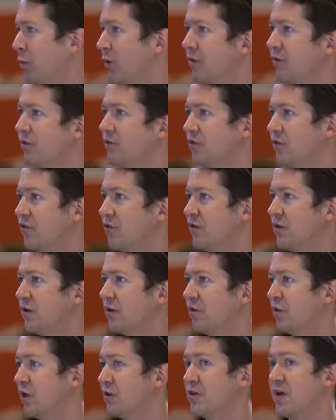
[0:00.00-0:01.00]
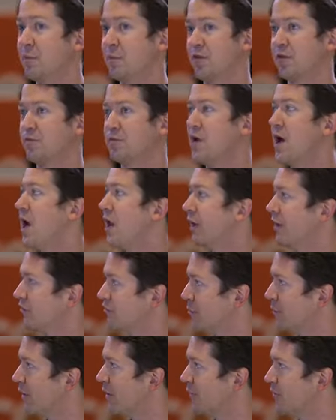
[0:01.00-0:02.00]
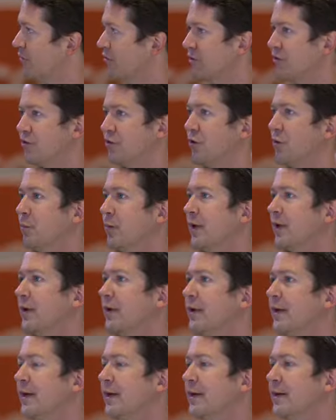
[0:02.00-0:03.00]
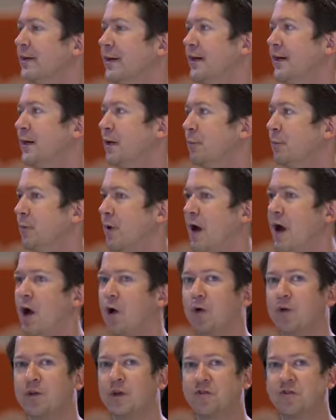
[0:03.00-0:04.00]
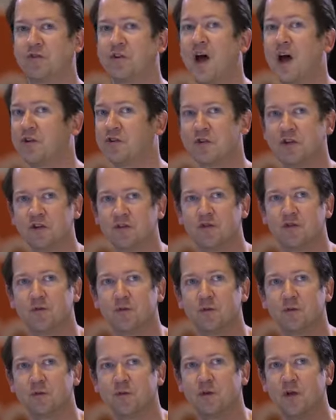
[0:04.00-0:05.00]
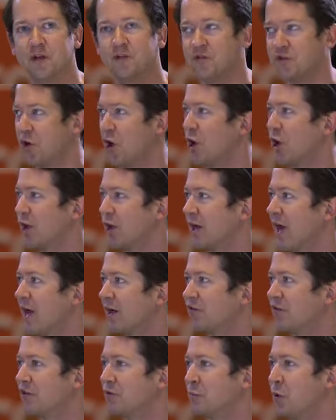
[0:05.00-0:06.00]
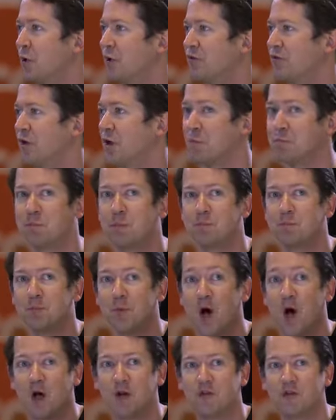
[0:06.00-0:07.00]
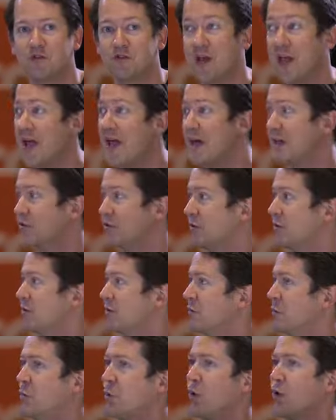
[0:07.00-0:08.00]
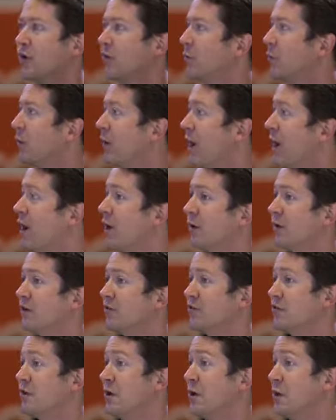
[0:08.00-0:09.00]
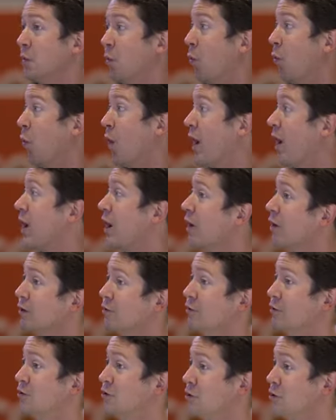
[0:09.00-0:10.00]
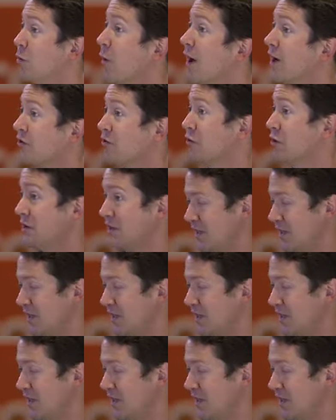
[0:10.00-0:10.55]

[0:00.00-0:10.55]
with, and just the depth of knowledge about the system and how it's not just installing access points on stands and deploying them around. It's where do you actually